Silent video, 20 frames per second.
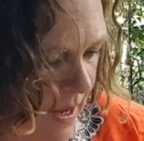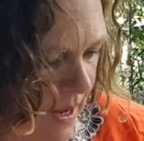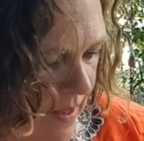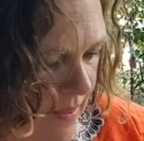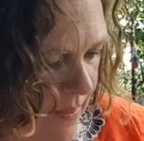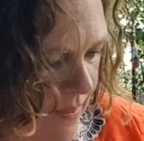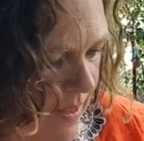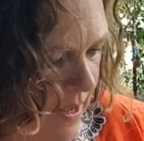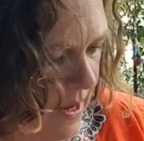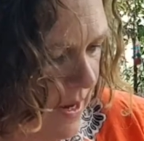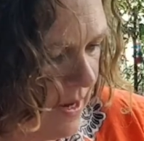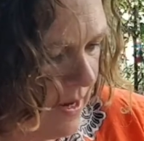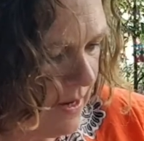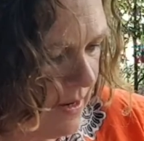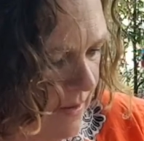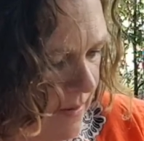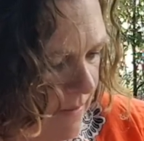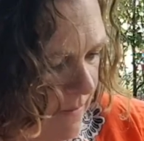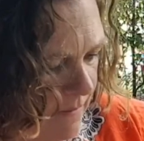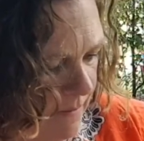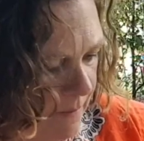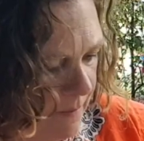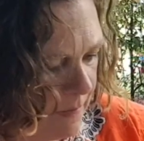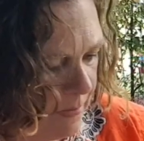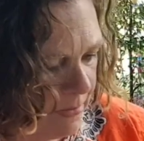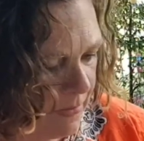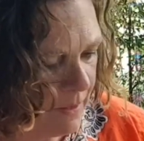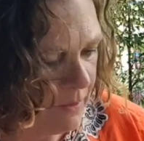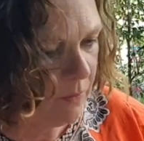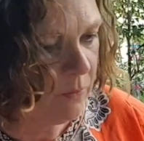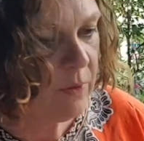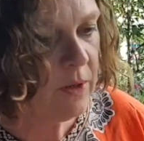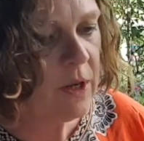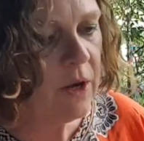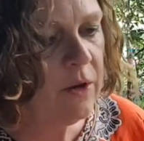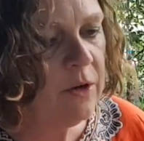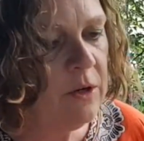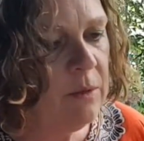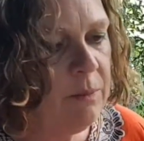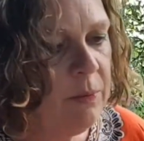And then we're
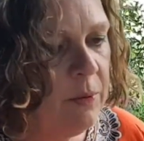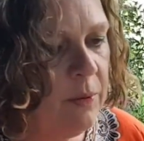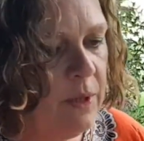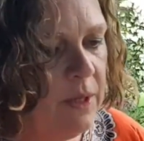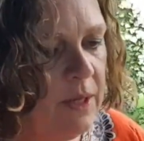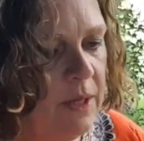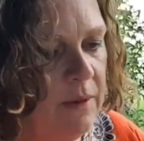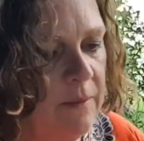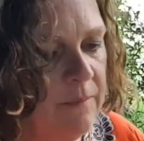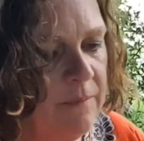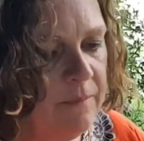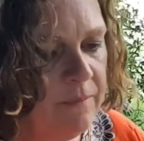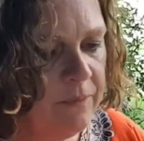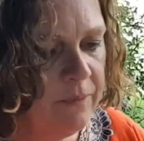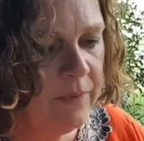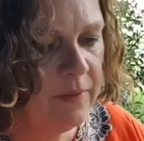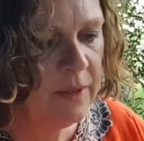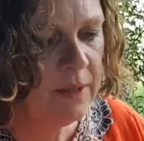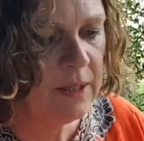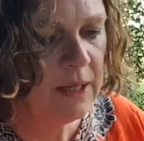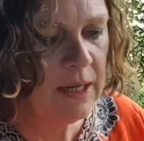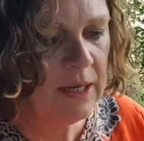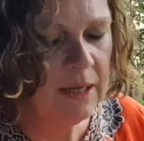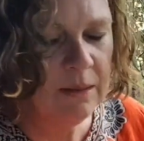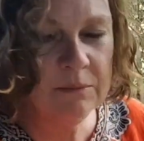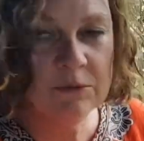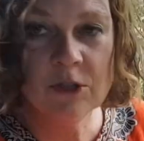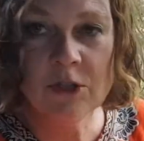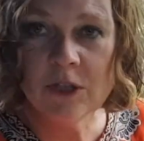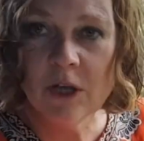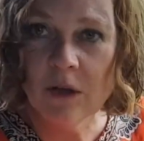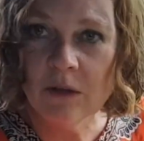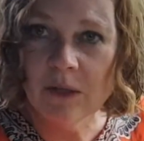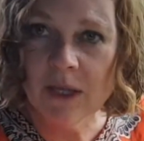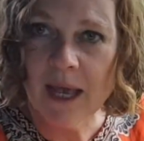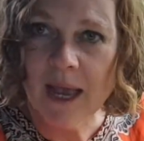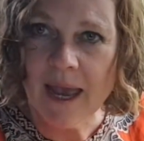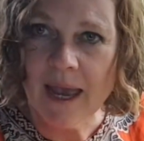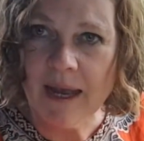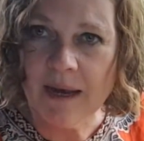going to put in salt
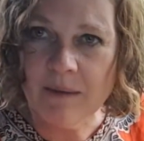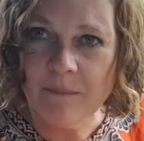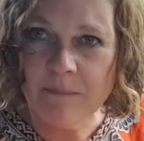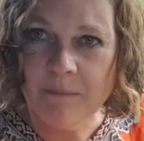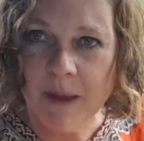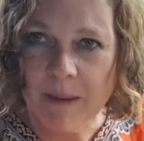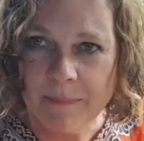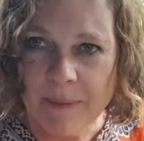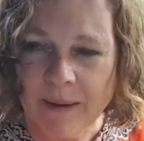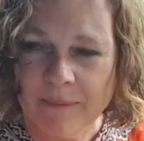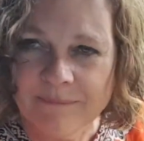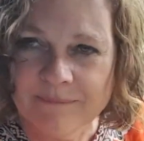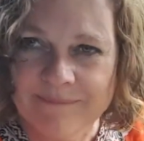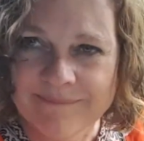and pepper.